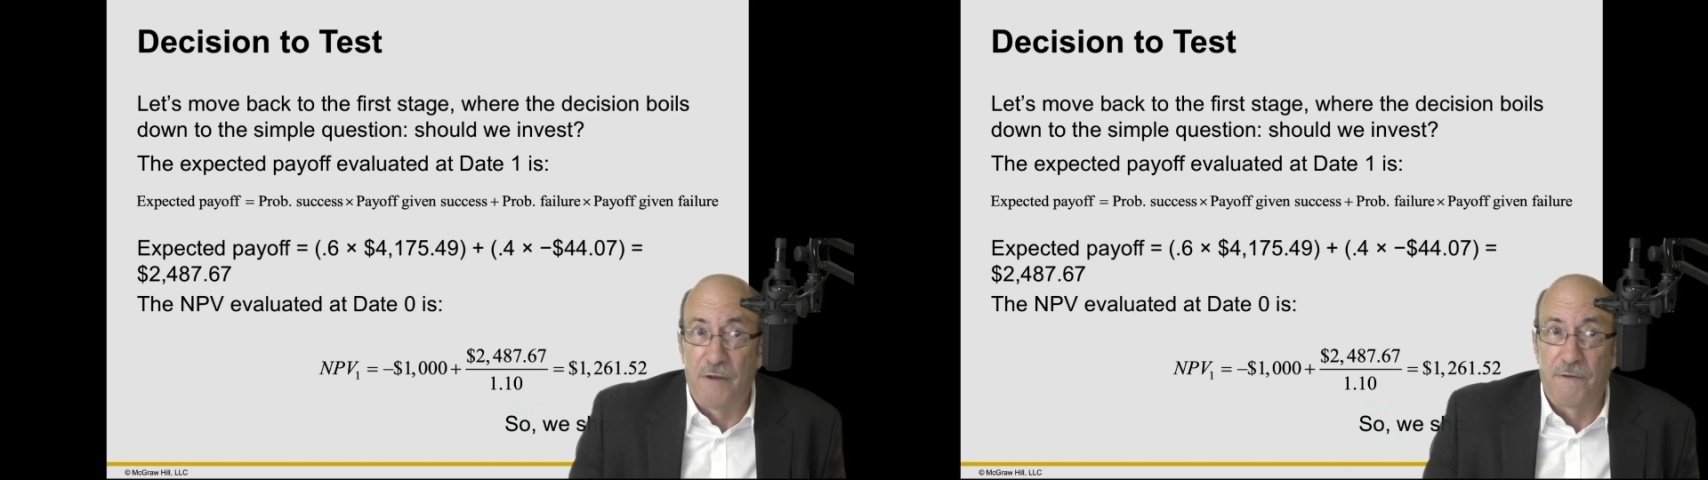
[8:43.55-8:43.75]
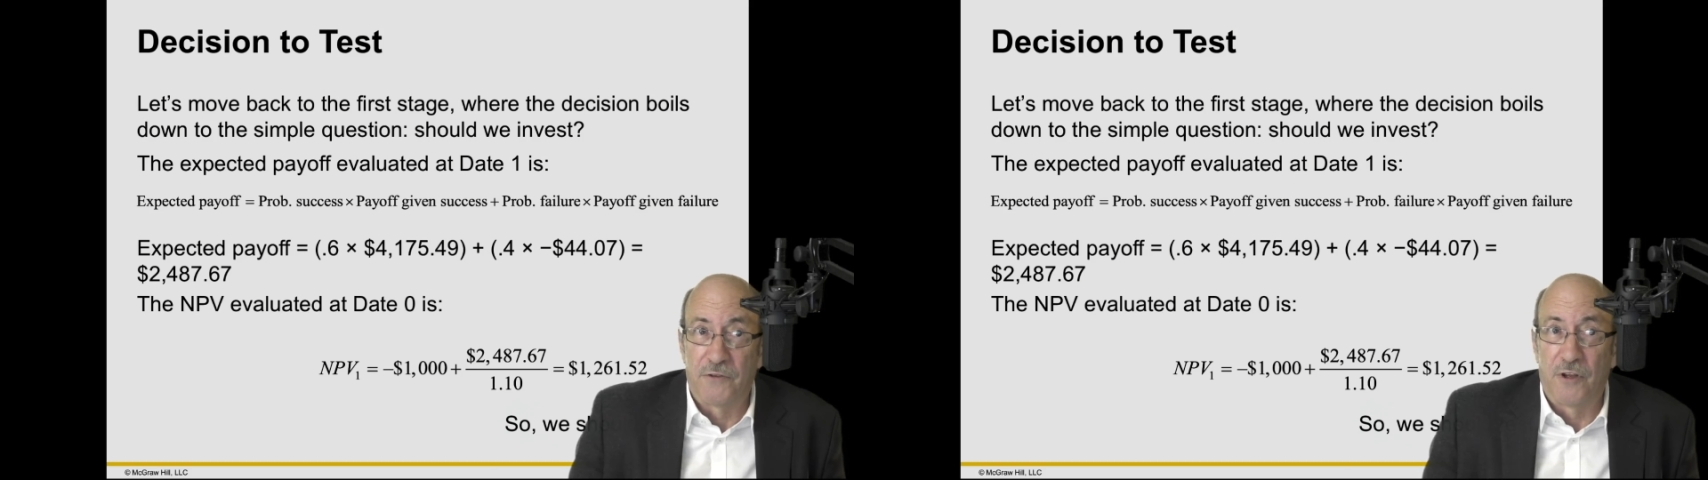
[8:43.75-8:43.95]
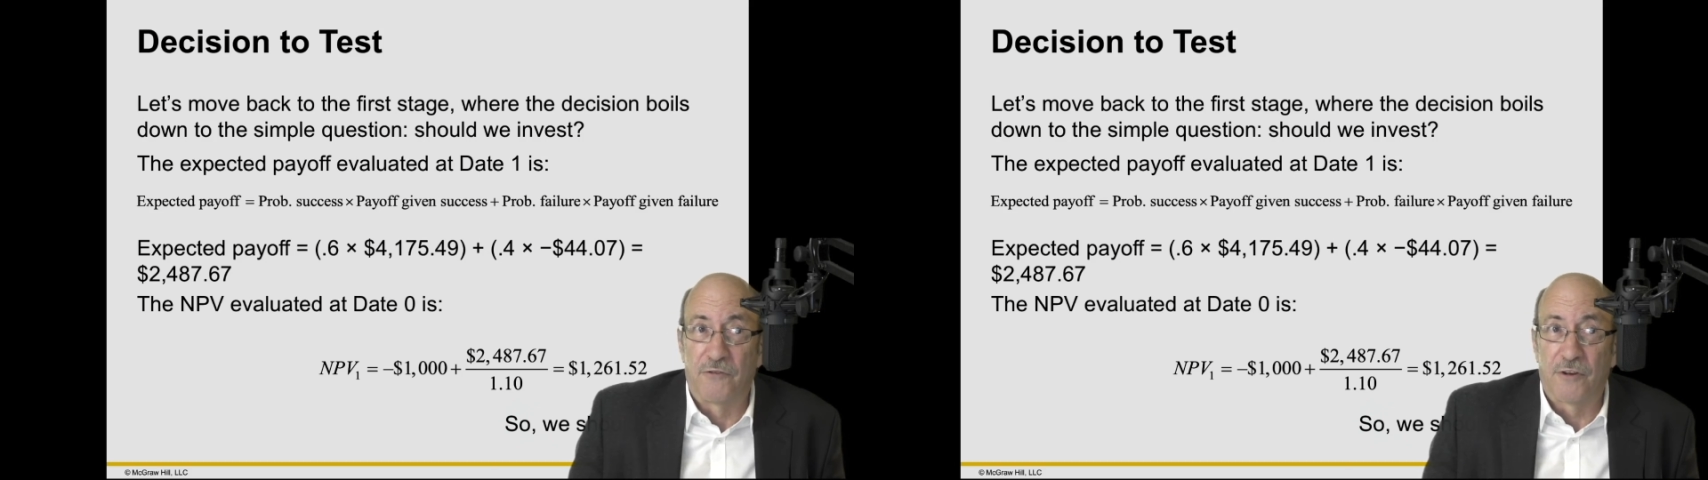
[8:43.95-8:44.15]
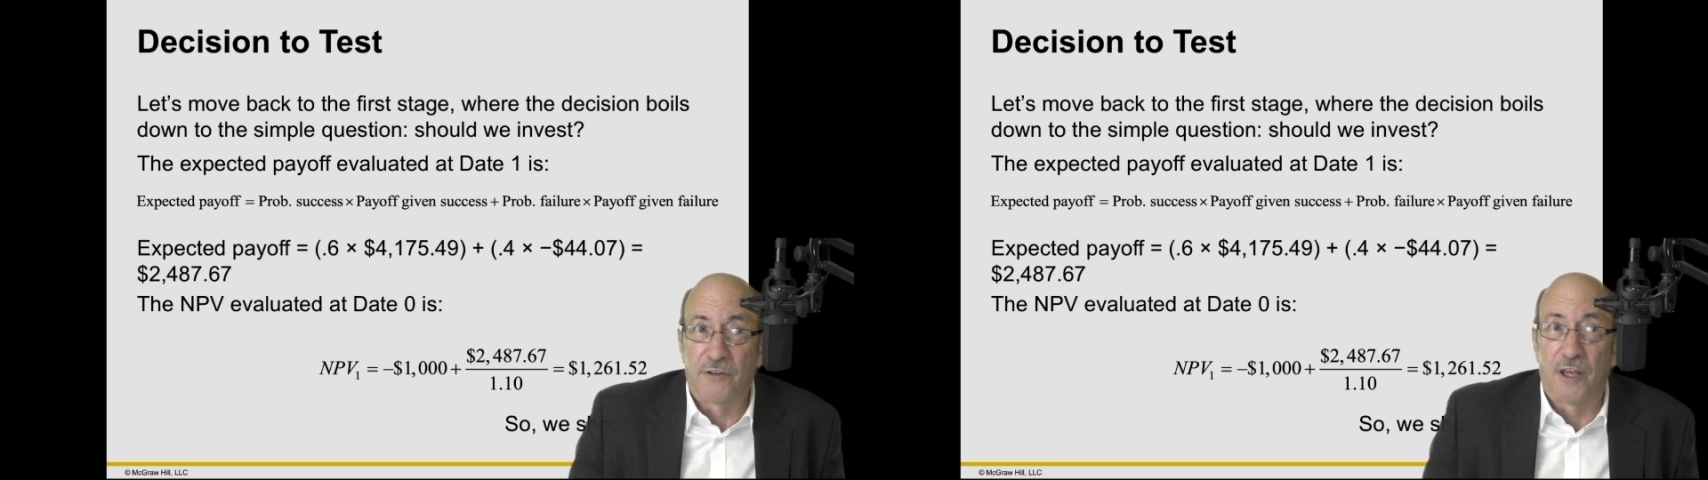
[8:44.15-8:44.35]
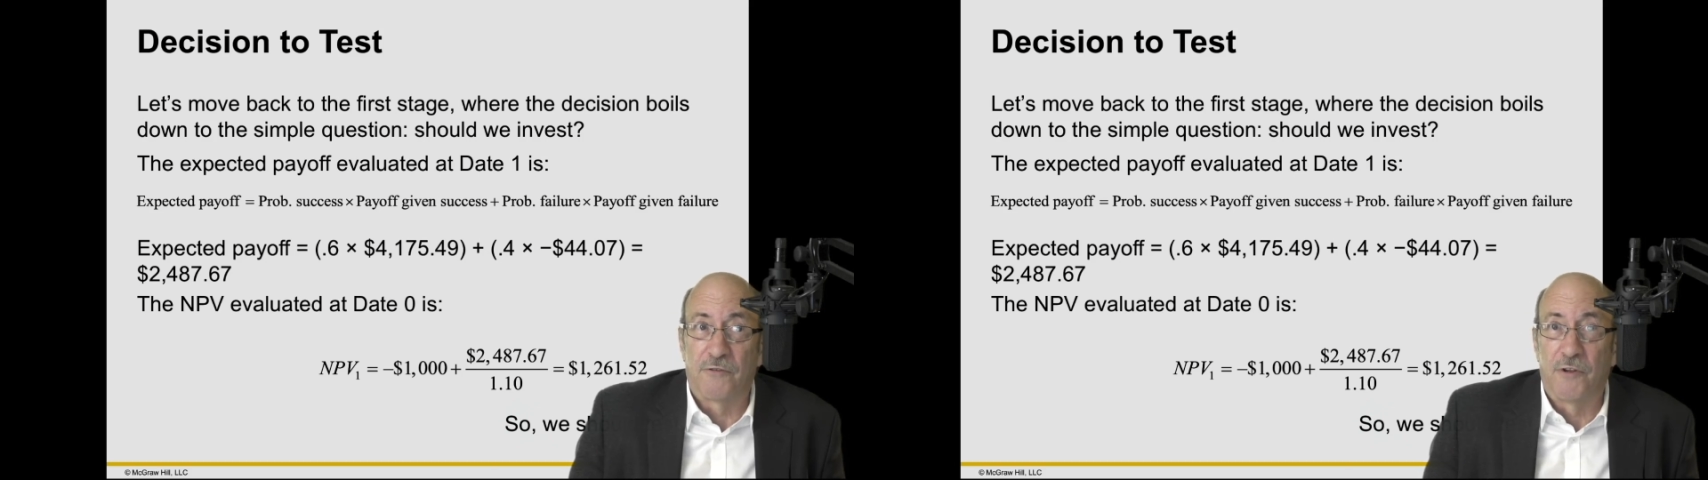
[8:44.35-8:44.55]
if it's
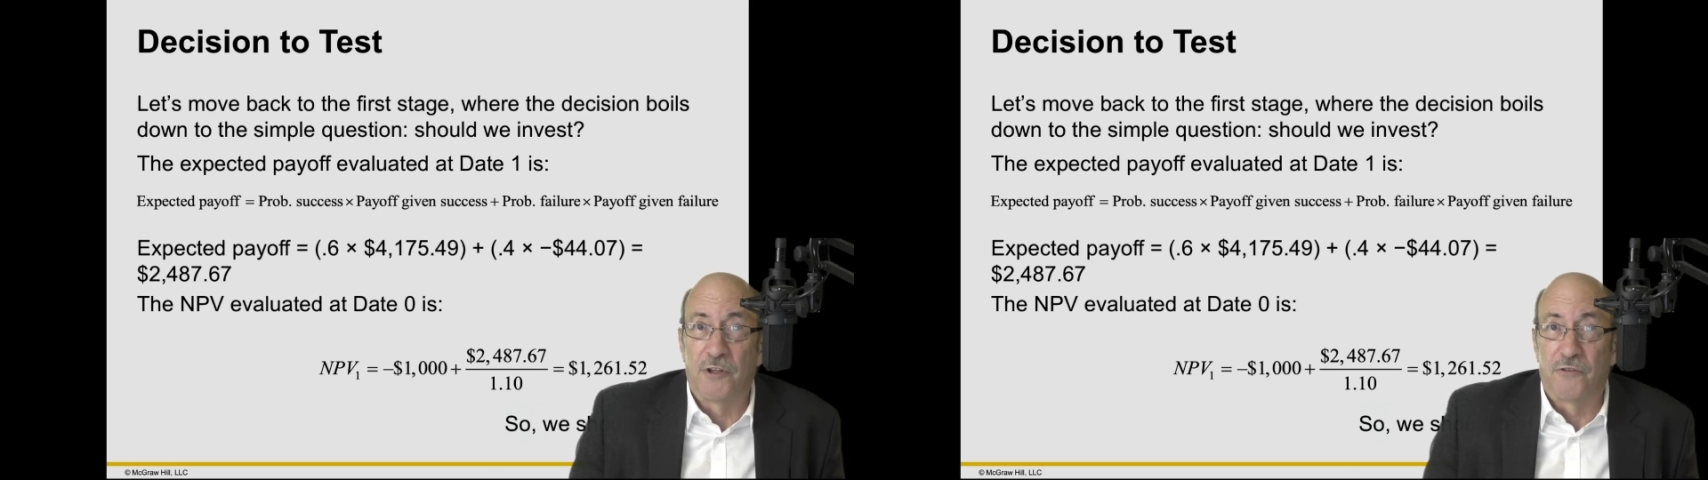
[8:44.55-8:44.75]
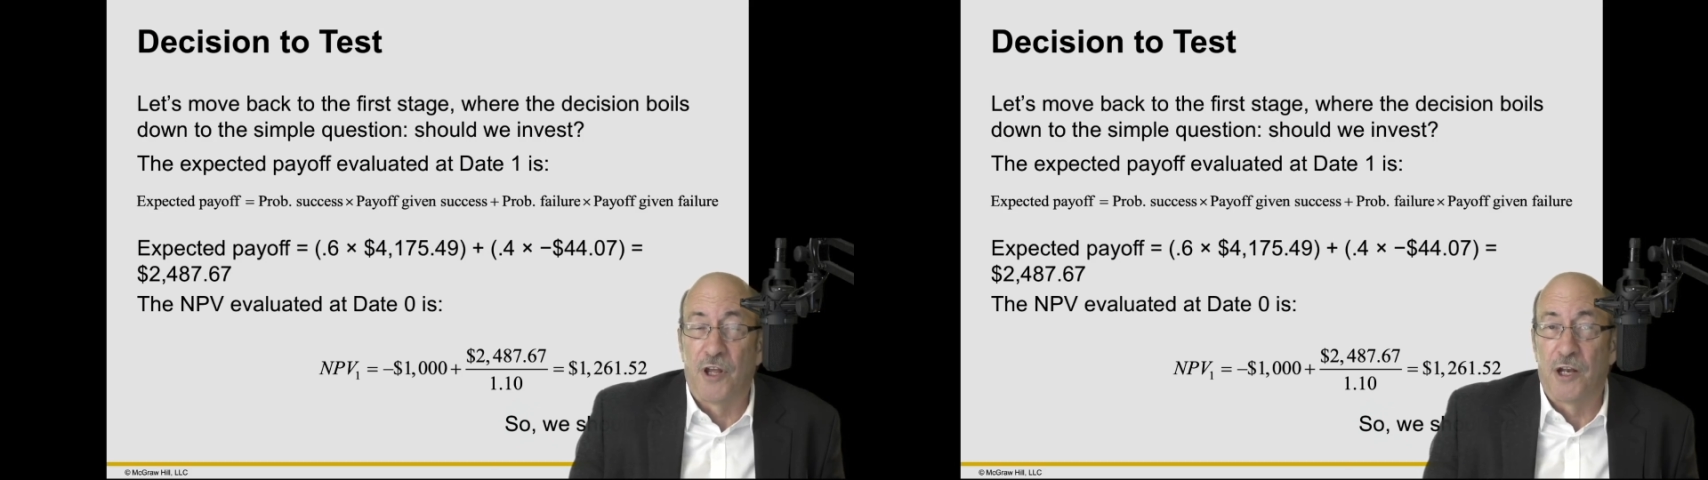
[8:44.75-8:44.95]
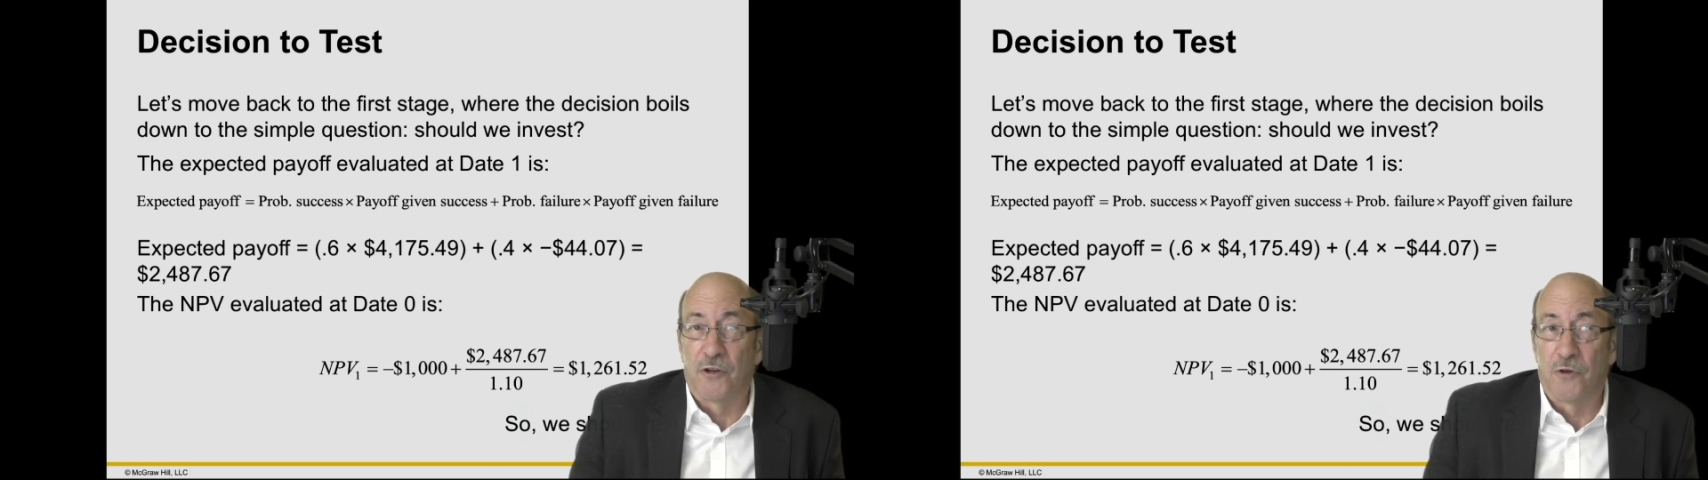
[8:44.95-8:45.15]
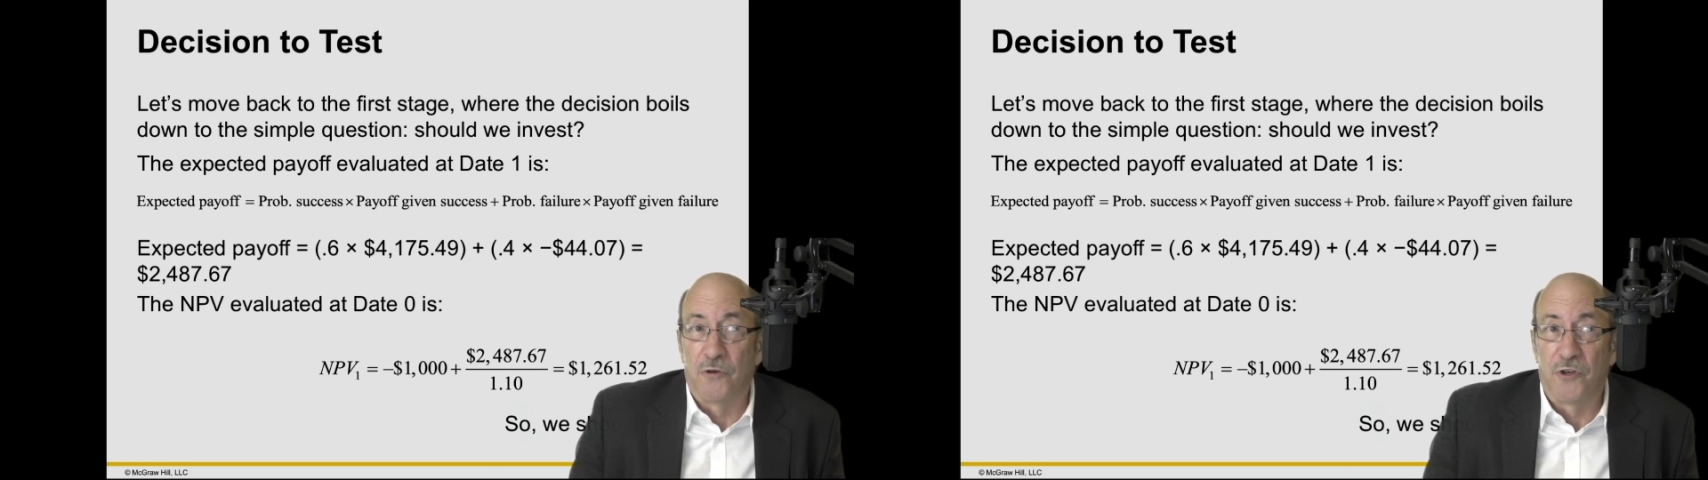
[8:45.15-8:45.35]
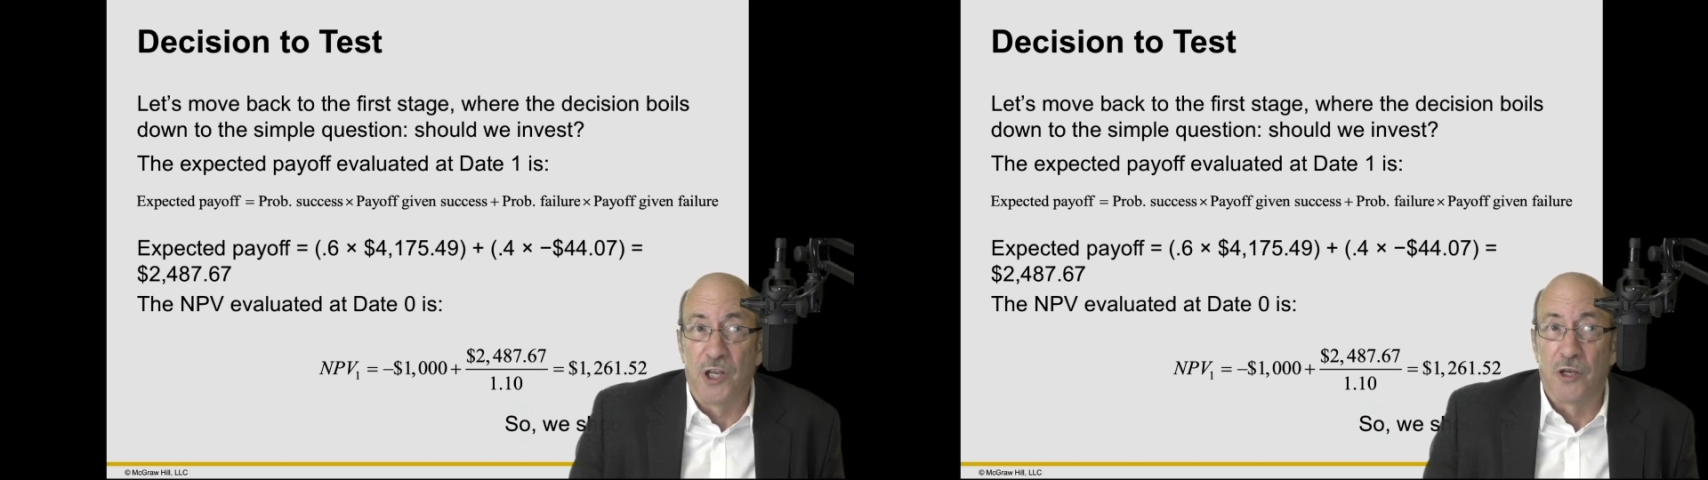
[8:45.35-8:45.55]
unsuccessful, it's not a
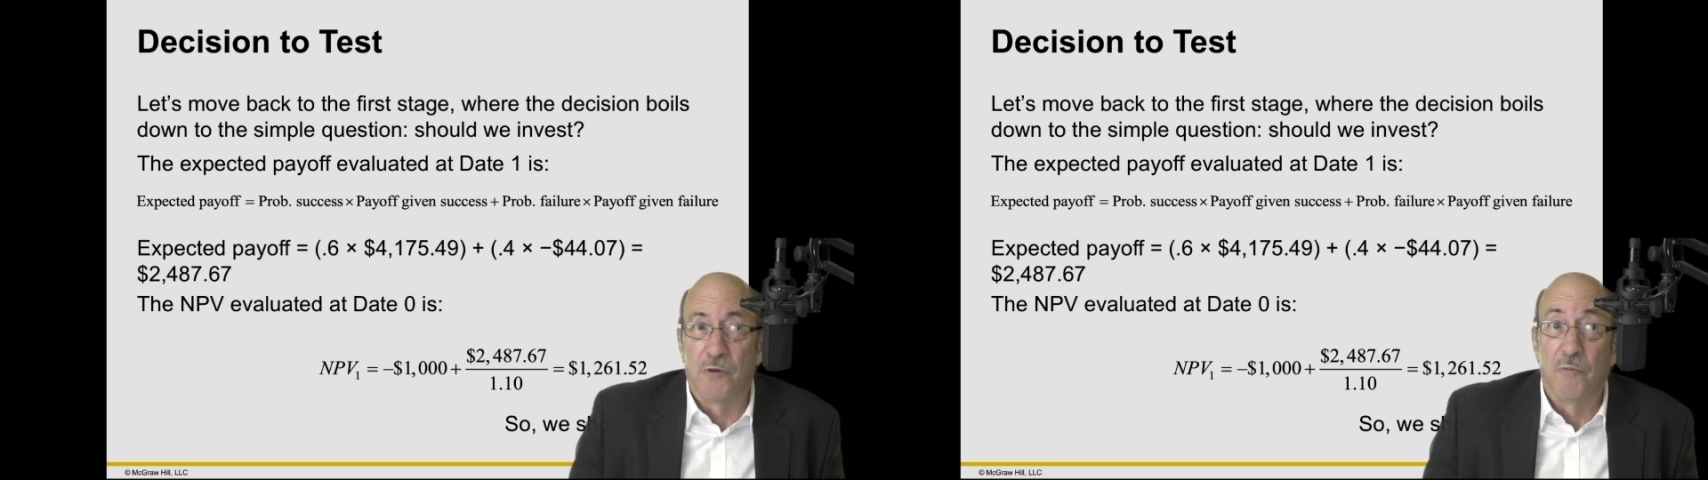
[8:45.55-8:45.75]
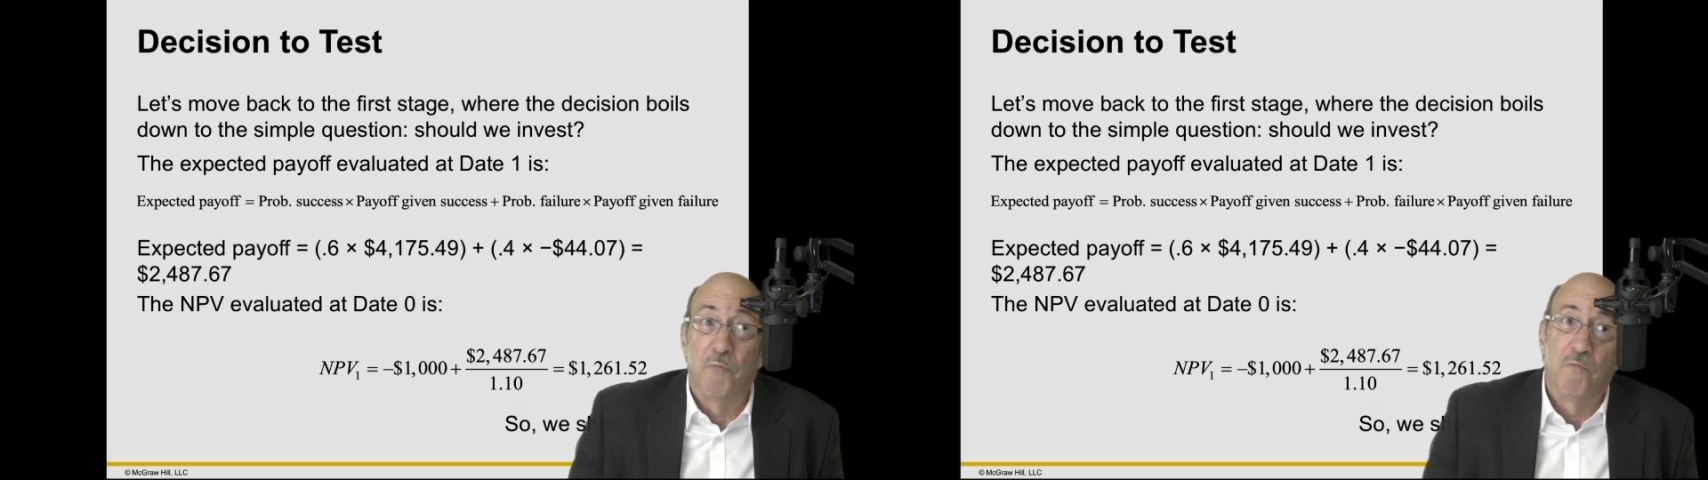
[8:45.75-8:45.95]
good deal.